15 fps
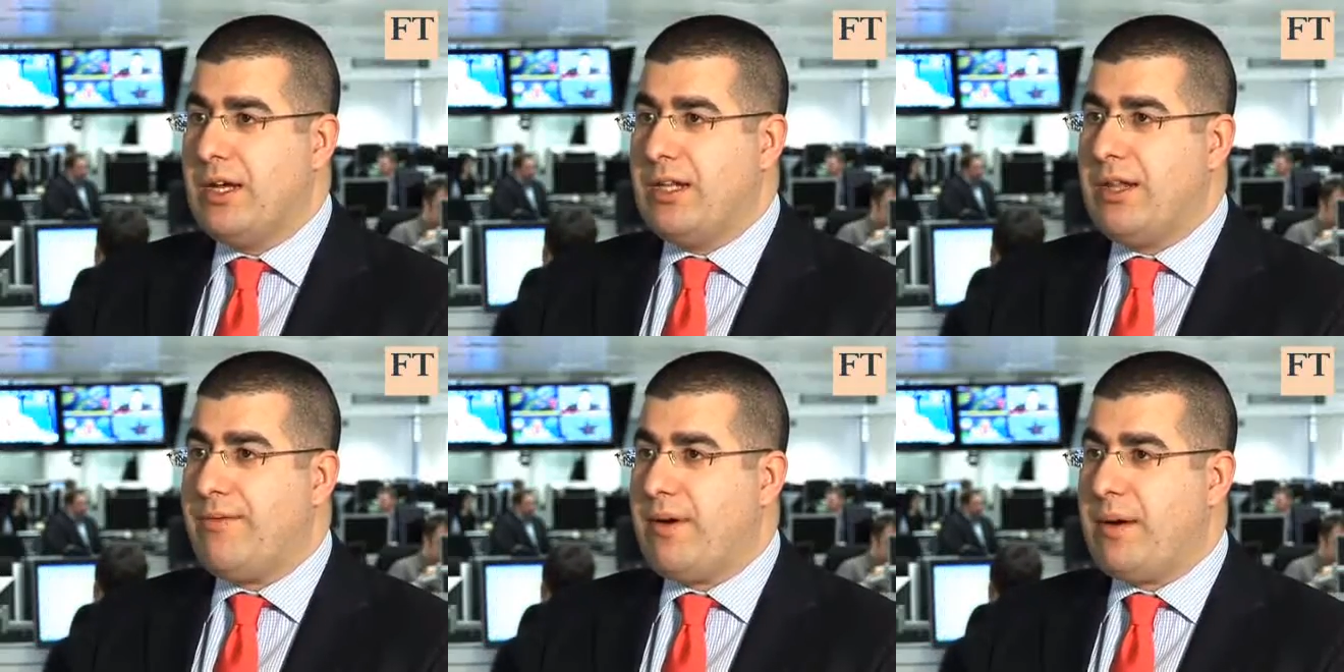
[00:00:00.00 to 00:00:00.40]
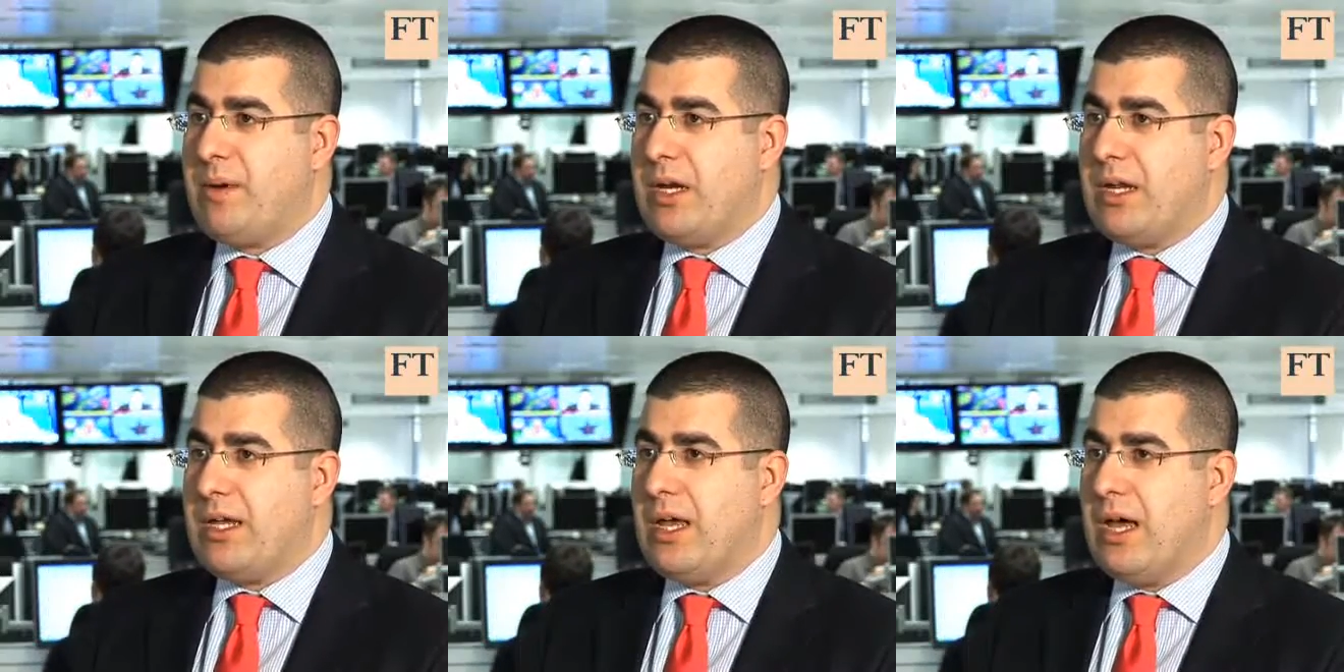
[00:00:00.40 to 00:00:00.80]
and their
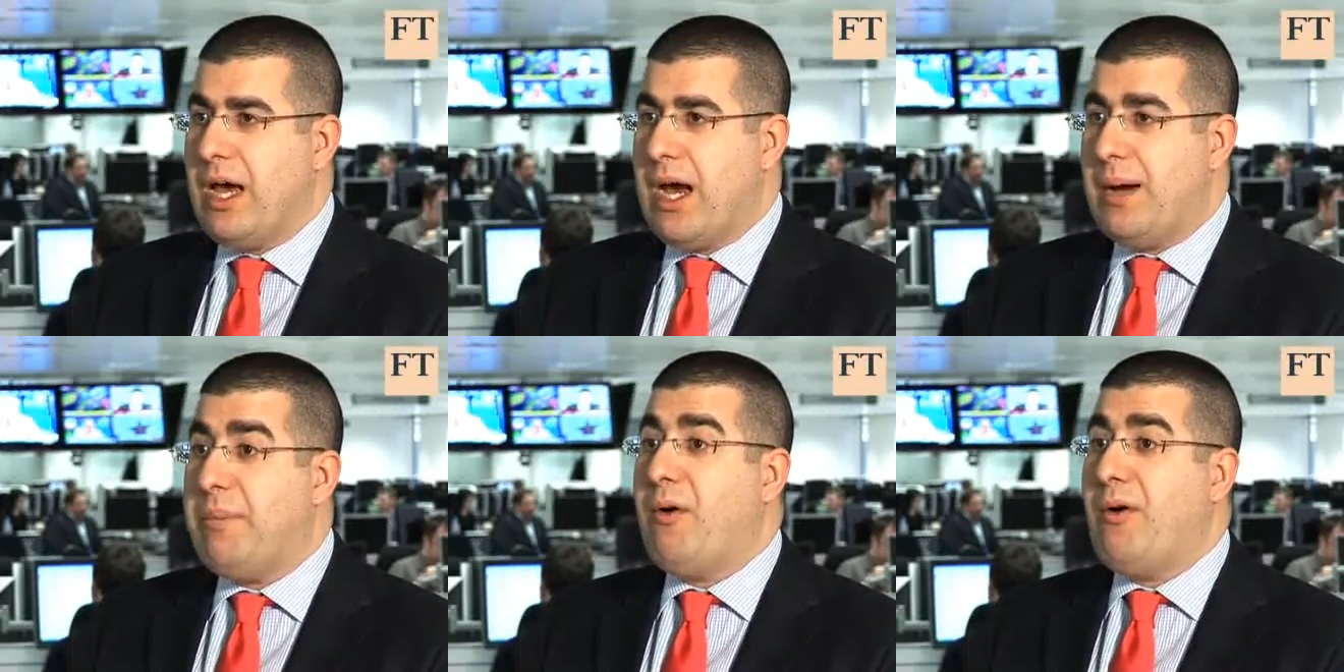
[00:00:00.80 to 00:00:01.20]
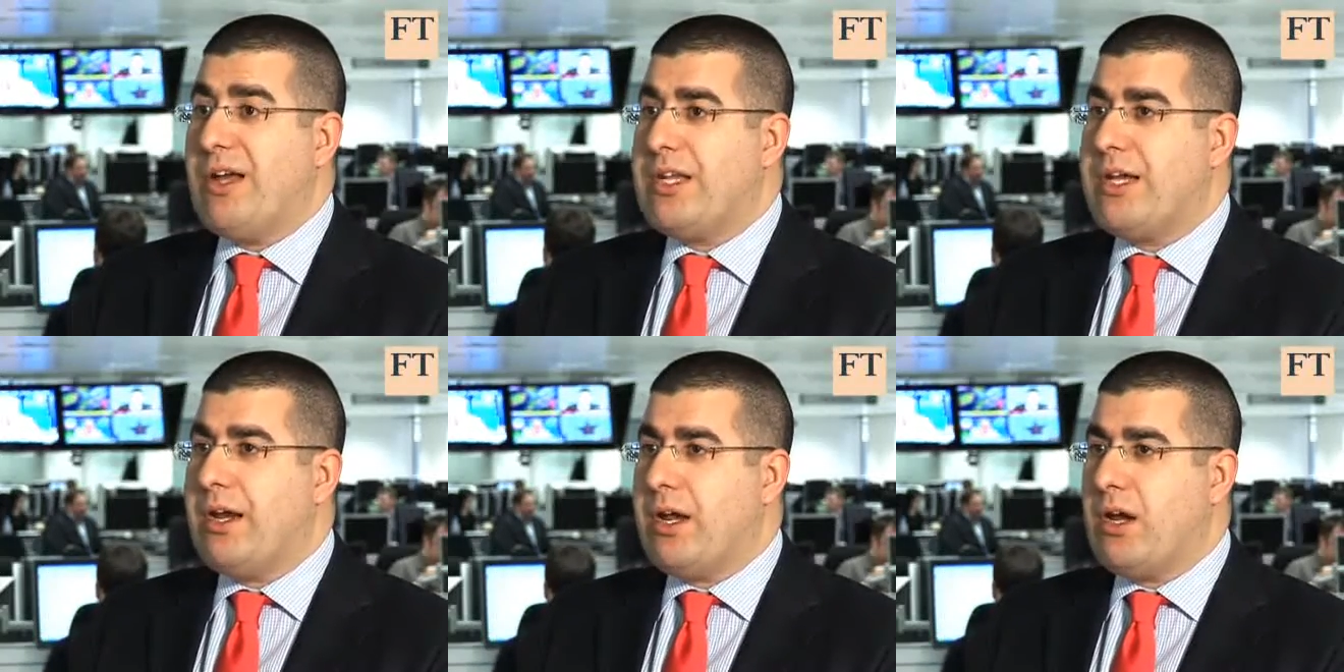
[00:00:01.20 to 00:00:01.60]
family about
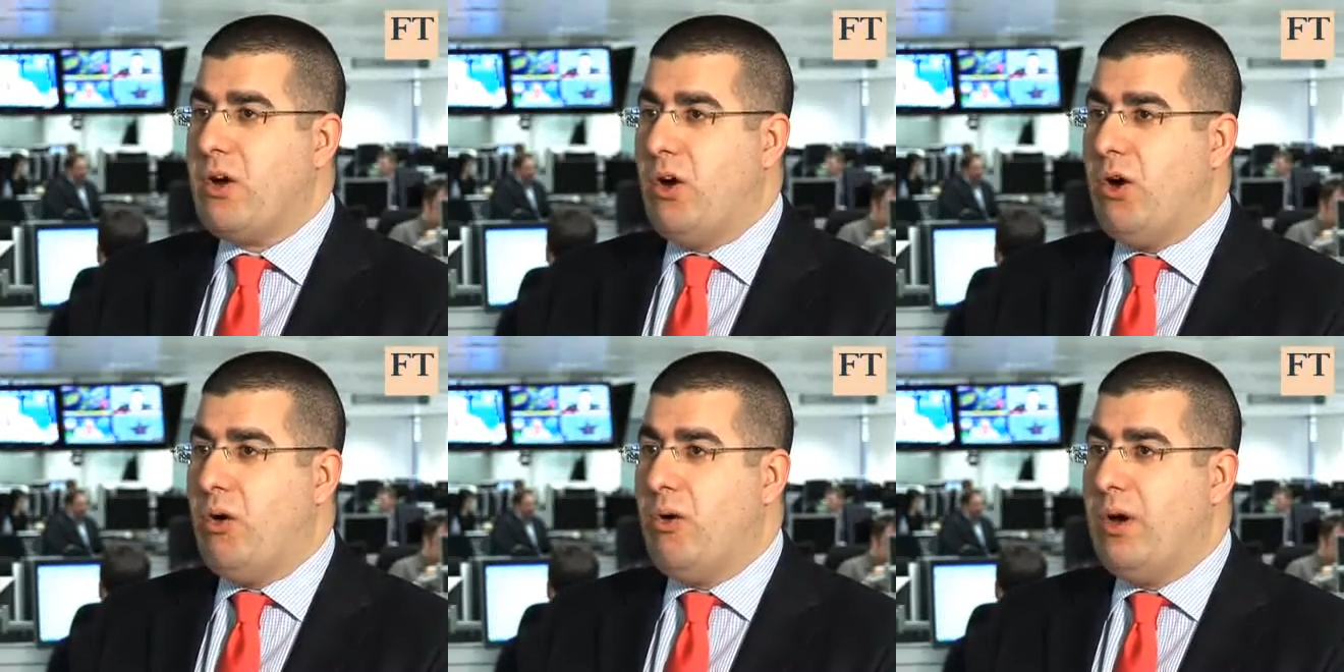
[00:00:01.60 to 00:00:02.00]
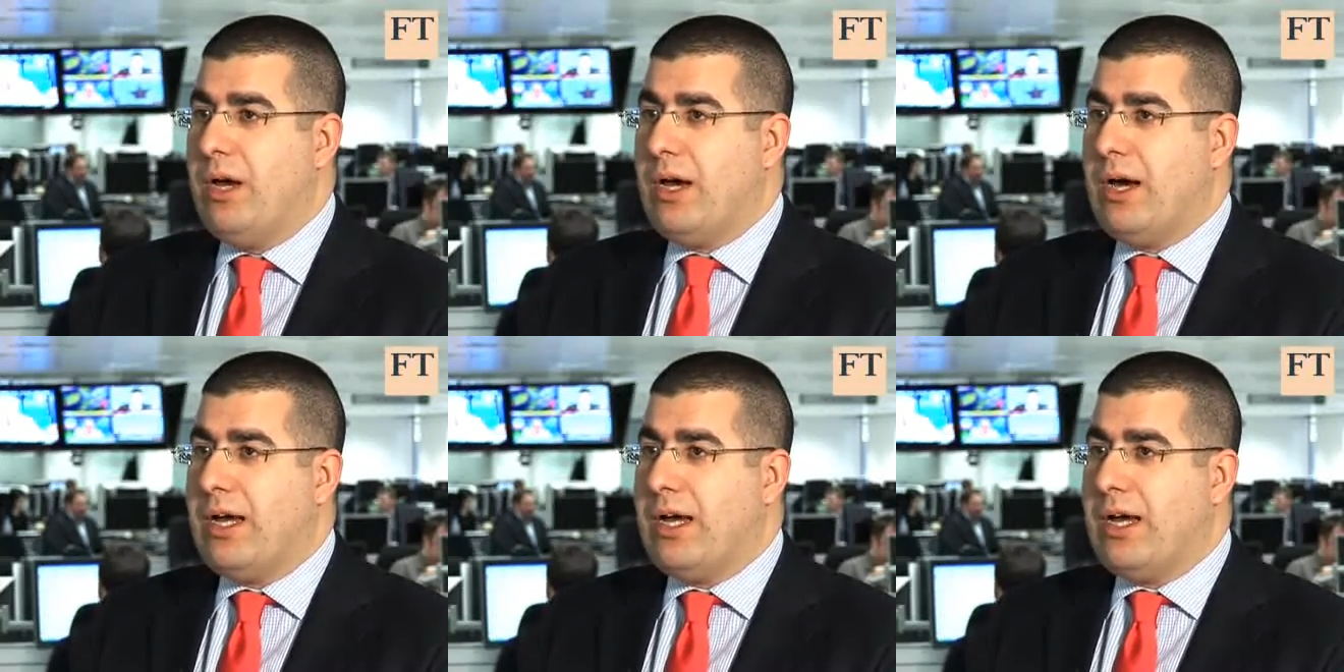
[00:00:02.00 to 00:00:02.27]
a year ago,